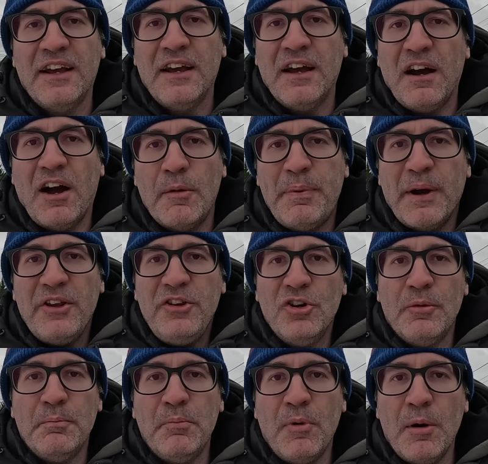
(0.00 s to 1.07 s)
I bet
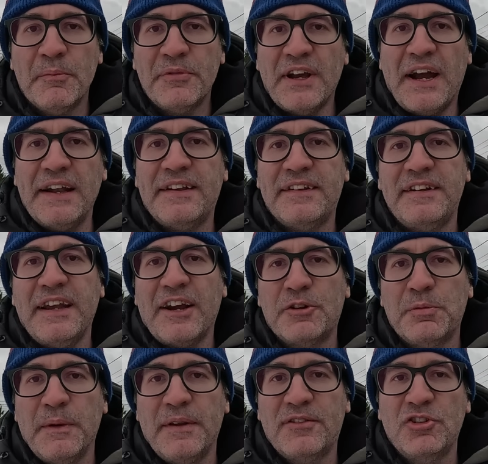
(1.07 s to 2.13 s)
your mum's had sex
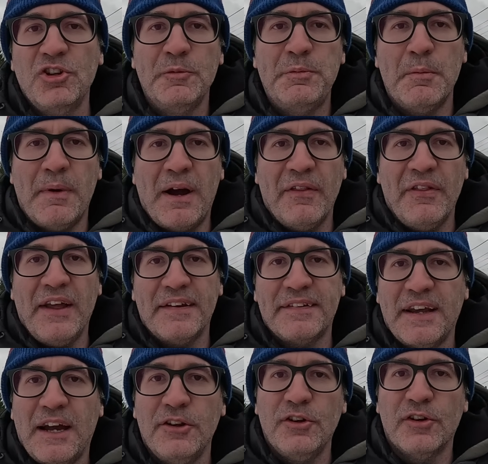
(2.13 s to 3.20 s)
with Superman, that's
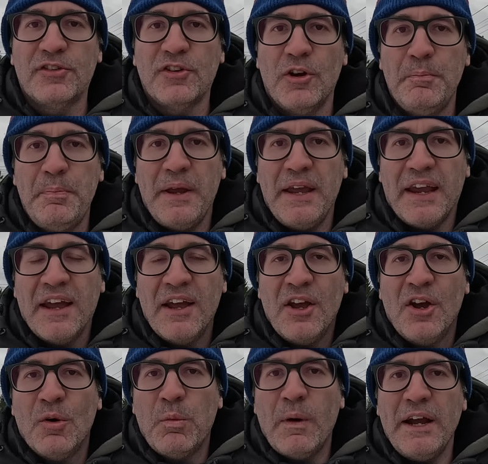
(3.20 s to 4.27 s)
how you're so big.
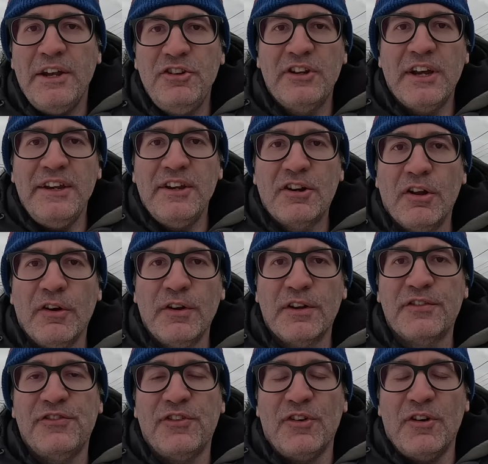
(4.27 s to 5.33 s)
Where do you get your clothes
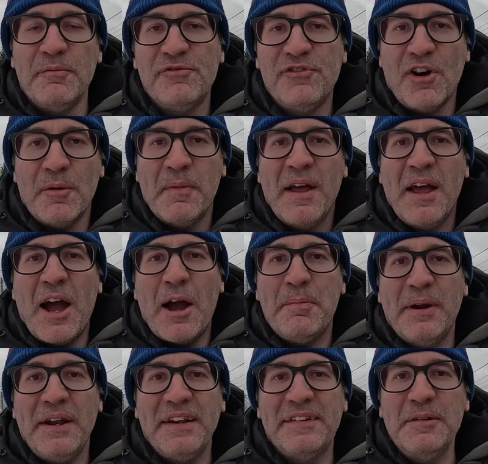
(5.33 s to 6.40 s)
from? I
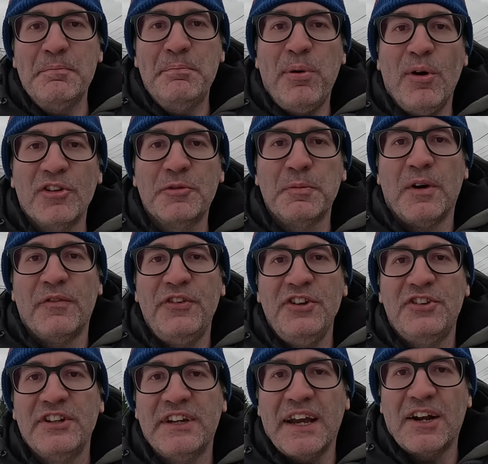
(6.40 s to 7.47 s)
bet it's impossible for you
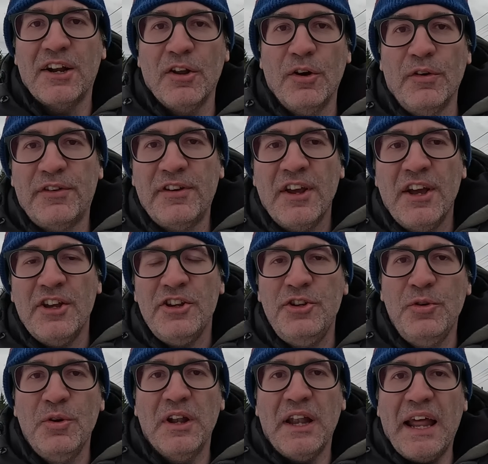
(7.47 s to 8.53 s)
to get clothes,
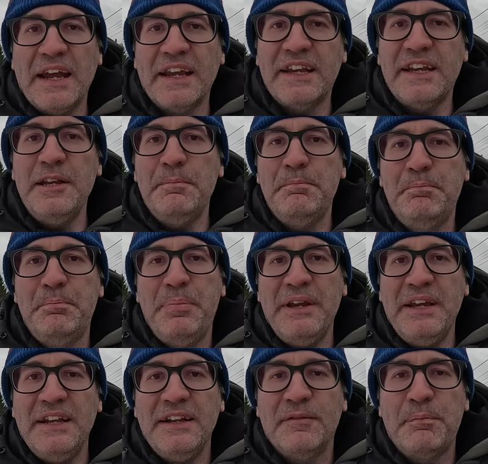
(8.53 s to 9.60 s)
you lanky
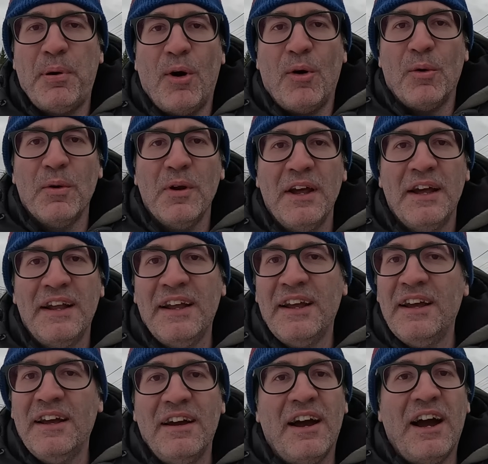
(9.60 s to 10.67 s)
beanpole.
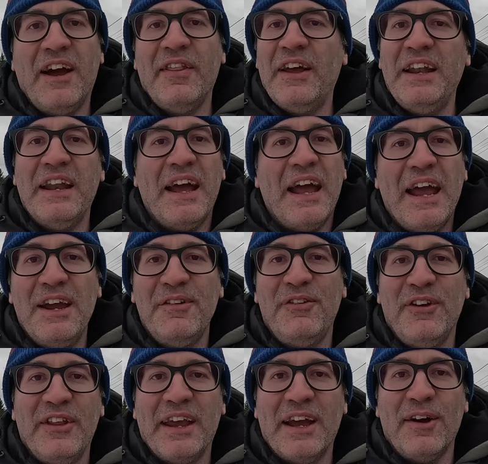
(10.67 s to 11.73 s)
And then
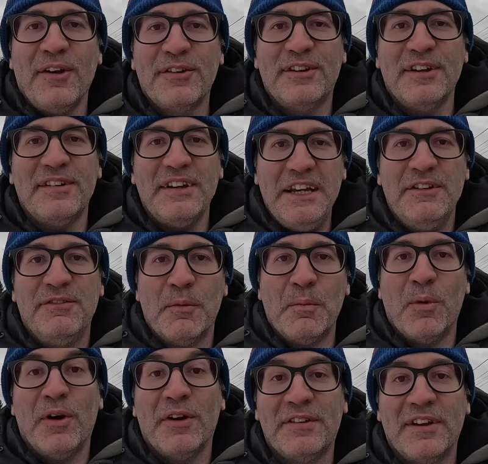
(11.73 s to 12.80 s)
everything else that's even
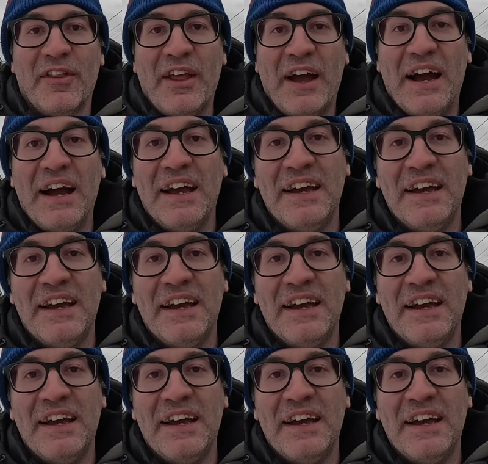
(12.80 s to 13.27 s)
worse than that.